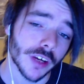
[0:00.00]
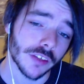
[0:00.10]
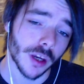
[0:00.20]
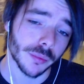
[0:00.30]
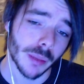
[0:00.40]

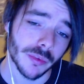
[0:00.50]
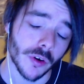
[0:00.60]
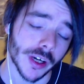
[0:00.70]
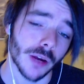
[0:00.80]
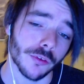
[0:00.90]
update before
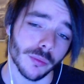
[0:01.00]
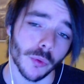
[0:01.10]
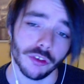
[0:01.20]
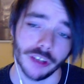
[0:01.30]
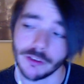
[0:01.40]
I get onto the more
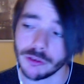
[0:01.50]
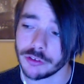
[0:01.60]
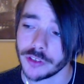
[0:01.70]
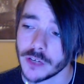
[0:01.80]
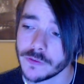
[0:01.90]
general
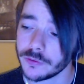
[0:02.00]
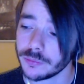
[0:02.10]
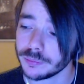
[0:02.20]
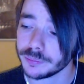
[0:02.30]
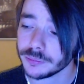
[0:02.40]
stuff.
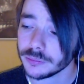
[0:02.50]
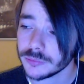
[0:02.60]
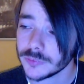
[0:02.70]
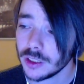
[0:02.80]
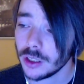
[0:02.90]

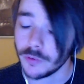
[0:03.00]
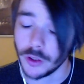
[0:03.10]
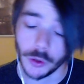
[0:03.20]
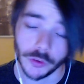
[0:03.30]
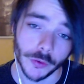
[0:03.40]
For
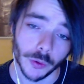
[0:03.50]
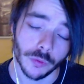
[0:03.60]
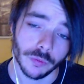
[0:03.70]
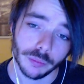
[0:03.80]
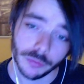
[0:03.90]
those of you
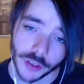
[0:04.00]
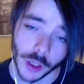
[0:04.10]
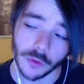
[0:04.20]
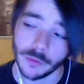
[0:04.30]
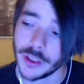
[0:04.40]
who've stuck
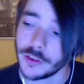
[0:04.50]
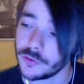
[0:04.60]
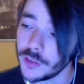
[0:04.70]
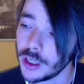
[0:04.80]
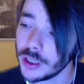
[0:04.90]
with me this
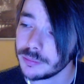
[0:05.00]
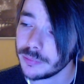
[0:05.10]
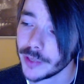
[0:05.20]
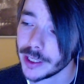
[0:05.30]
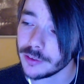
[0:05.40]
far,
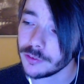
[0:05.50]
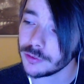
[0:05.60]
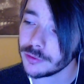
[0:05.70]
thanks.